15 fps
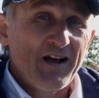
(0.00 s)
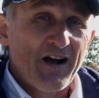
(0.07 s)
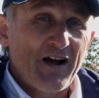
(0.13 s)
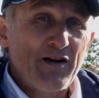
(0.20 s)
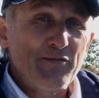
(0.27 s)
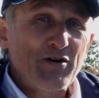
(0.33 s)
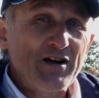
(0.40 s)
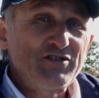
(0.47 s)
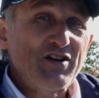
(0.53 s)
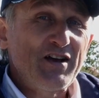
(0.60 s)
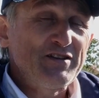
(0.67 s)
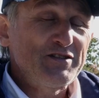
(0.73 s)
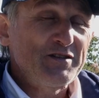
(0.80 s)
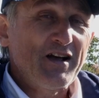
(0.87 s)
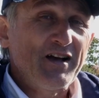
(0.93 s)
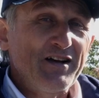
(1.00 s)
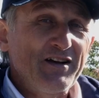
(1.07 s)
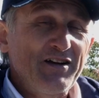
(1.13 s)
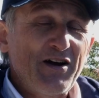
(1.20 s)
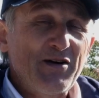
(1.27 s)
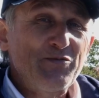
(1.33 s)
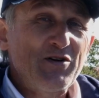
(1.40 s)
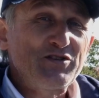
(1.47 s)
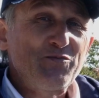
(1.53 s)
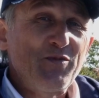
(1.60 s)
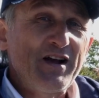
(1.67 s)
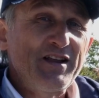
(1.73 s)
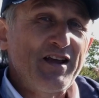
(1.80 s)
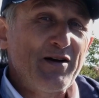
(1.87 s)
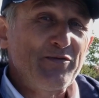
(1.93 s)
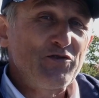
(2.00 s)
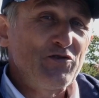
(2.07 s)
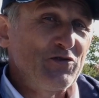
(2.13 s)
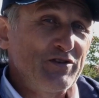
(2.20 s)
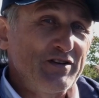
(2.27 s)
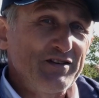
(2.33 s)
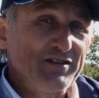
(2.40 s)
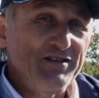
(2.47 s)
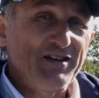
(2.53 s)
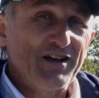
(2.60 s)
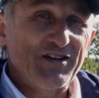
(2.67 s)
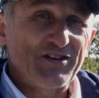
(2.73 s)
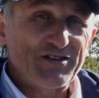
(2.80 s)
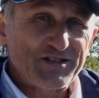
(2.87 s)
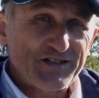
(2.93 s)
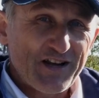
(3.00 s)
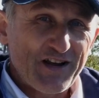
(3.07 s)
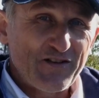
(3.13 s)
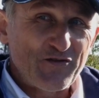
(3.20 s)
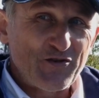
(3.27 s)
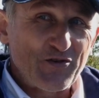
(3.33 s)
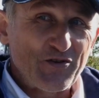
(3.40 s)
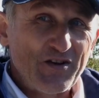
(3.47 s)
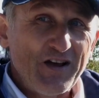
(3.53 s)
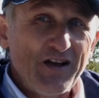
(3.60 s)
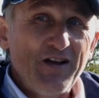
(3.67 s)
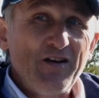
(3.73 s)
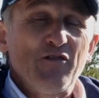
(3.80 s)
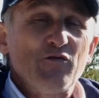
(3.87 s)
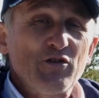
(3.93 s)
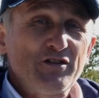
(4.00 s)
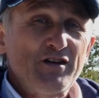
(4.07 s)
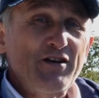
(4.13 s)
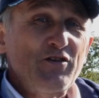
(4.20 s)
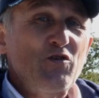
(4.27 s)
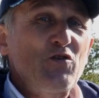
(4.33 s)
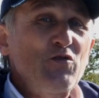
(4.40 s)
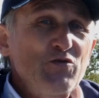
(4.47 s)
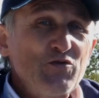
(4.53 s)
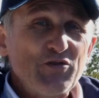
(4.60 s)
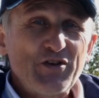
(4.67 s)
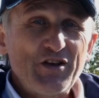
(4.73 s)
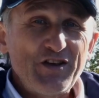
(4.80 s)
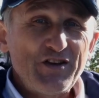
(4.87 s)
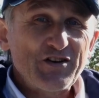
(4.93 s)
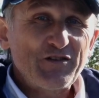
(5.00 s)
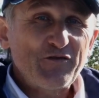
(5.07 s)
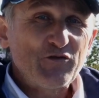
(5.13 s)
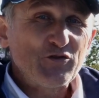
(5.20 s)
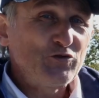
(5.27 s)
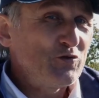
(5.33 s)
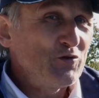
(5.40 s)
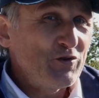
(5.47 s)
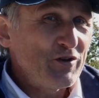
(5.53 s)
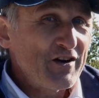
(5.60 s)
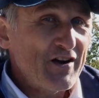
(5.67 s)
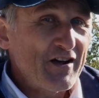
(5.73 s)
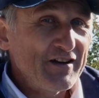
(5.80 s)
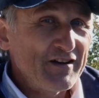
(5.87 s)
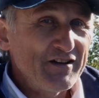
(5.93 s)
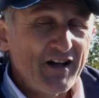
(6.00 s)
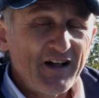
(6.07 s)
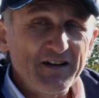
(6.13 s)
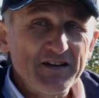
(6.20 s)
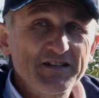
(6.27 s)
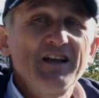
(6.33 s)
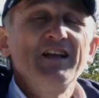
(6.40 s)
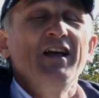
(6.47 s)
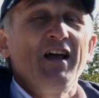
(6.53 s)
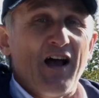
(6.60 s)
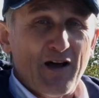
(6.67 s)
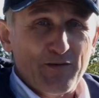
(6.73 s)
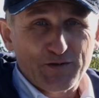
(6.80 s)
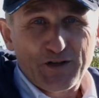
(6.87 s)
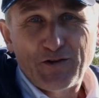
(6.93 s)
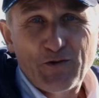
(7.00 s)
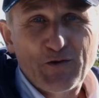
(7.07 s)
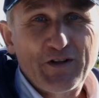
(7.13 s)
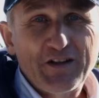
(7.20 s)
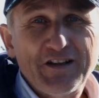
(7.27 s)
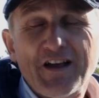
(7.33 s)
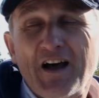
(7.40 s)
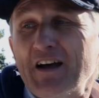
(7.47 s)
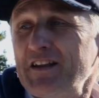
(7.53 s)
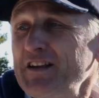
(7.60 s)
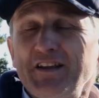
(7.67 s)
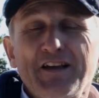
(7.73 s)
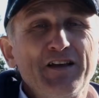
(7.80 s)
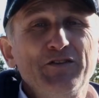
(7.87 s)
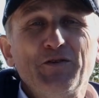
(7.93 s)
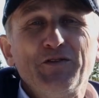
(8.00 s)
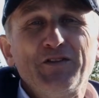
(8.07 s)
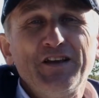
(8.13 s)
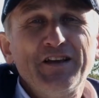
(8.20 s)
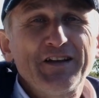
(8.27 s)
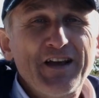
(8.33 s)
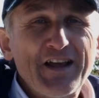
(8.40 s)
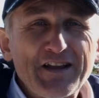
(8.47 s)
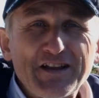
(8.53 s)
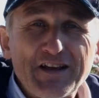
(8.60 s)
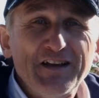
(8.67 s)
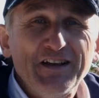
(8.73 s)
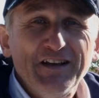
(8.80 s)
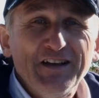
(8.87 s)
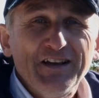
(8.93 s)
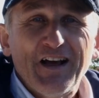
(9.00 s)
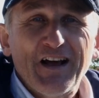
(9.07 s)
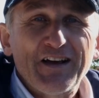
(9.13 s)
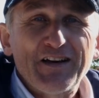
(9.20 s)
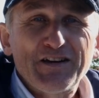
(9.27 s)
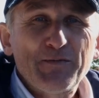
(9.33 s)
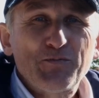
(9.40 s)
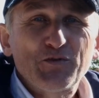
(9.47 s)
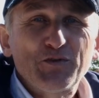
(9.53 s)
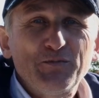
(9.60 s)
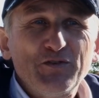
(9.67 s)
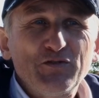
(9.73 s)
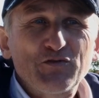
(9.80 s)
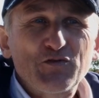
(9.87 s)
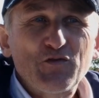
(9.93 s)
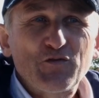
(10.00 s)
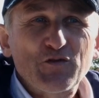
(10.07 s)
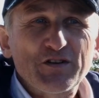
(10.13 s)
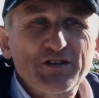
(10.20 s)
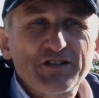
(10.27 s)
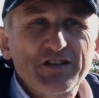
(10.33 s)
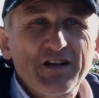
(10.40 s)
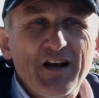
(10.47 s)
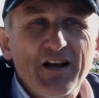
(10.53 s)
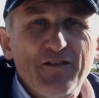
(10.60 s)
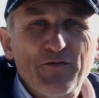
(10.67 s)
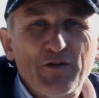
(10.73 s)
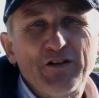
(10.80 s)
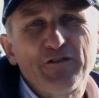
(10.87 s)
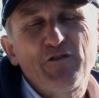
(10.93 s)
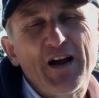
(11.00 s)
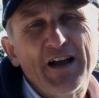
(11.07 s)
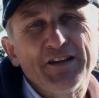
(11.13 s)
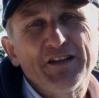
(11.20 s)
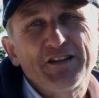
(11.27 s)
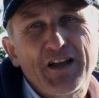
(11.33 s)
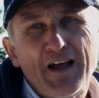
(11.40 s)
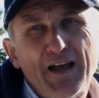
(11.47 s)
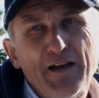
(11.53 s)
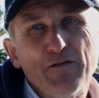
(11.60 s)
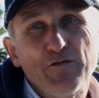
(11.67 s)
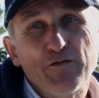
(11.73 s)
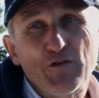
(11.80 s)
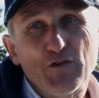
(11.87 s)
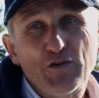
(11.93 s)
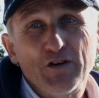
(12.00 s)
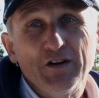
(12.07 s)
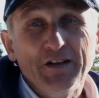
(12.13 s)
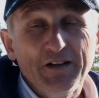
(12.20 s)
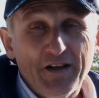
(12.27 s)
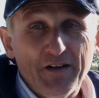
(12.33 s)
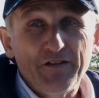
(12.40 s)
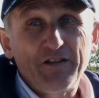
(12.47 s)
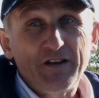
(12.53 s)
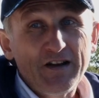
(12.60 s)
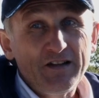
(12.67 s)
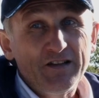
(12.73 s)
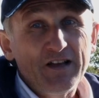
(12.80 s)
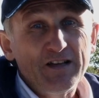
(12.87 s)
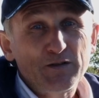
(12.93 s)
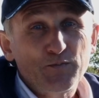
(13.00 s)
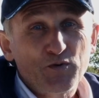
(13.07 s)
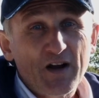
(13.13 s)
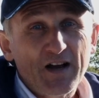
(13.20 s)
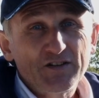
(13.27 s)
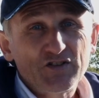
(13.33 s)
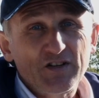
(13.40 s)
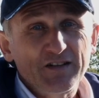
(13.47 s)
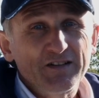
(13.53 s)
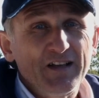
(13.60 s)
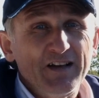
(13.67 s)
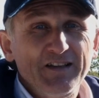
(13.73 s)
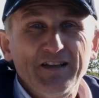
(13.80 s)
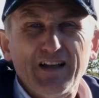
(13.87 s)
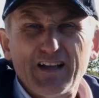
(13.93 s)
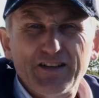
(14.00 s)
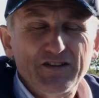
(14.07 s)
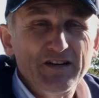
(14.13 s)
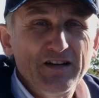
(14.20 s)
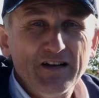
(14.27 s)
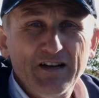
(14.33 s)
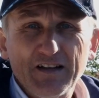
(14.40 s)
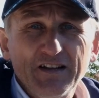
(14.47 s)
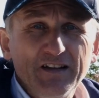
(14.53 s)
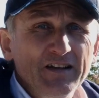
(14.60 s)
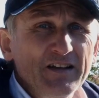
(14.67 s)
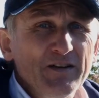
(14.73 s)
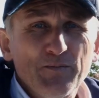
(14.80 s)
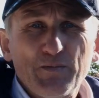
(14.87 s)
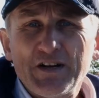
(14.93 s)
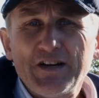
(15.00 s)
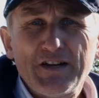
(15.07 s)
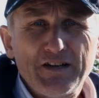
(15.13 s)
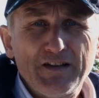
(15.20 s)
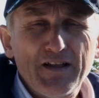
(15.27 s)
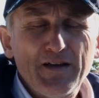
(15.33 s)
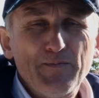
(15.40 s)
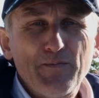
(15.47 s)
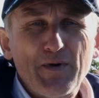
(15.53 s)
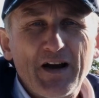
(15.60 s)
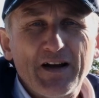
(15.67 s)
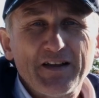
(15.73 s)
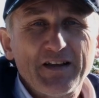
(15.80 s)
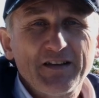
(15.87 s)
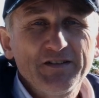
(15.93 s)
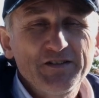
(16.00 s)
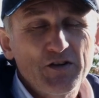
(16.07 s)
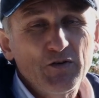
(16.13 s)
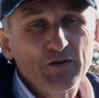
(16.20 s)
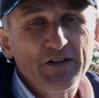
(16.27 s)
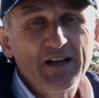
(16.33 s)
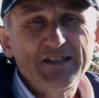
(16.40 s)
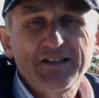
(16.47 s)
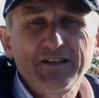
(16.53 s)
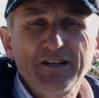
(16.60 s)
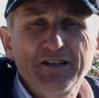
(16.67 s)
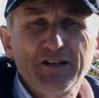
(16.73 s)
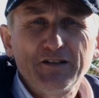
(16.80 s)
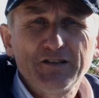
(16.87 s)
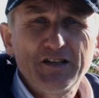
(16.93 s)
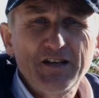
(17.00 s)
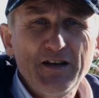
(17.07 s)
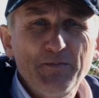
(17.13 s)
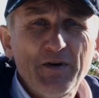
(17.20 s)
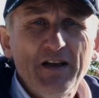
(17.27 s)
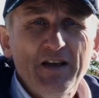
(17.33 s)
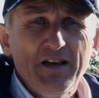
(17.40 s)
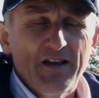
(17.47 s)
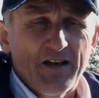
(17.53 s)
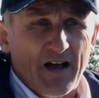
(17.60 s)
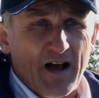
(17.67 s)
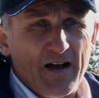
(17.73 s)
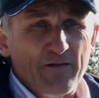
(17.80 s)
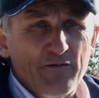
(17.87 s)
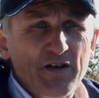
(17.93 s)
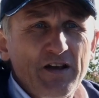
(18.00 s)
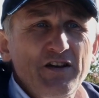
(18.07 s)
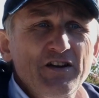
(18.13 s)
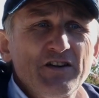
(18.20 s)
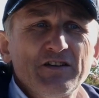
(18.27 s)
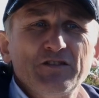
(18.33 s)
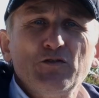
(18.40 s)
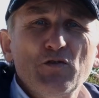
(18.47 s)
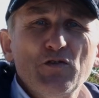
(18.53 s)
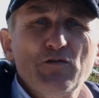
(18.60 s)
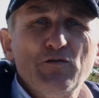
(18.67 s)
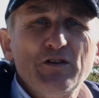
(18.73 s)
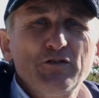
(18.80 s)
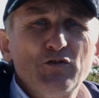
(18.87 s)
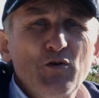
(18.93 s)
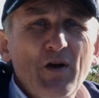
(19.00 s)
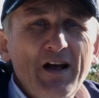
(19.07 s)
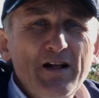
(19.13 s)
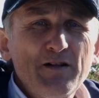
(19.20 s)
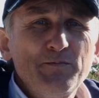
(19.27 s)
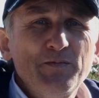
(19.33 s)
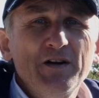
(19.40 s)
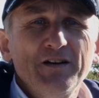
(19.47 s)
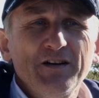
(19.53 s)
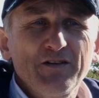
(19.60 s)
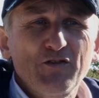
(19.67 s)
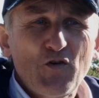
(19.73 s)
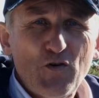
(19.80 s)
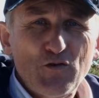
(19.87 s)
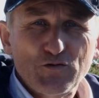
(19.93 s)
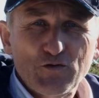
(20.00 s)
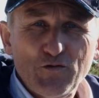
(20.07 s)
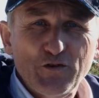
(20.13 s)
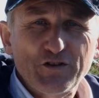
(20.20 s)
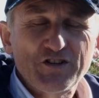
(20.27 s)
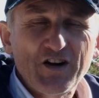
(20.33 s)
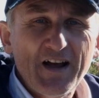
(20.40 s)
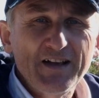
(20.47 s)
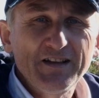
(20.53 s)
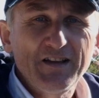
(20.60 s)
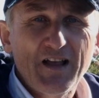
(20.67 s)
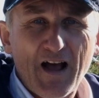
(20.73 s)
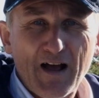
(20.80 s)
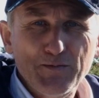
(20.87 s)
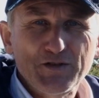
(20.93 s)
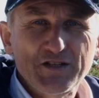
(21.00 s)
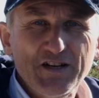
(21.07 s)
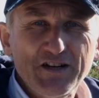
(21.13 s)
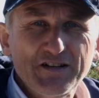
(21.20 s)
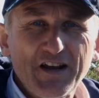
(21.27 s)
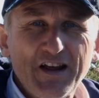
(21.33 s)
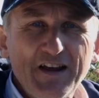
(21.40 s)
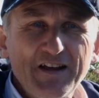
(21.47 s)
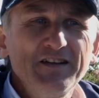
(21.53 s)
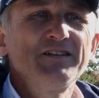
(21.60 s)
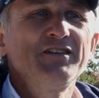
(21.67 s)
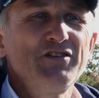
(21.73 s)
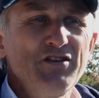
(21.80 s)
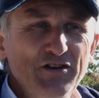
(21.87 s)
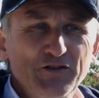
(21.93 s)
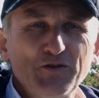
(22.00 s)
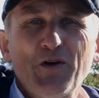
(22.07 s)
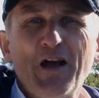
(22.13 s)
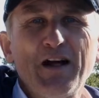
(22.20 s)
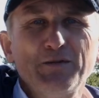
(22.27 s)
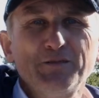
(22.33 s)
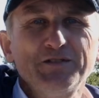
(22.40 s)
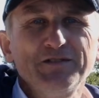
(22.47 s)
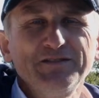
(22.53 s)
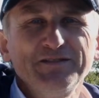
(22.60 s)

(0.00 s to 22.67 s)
How much money I'm gonna save you? Will I go here for $200-300? Absolutely not. And I don't think any reputable roofers will find a time for 3 days project that's not really bringing them money. So that's a little tip. We're here in Louisville to help. Call Roof It Right. I'm Sergei, here to help.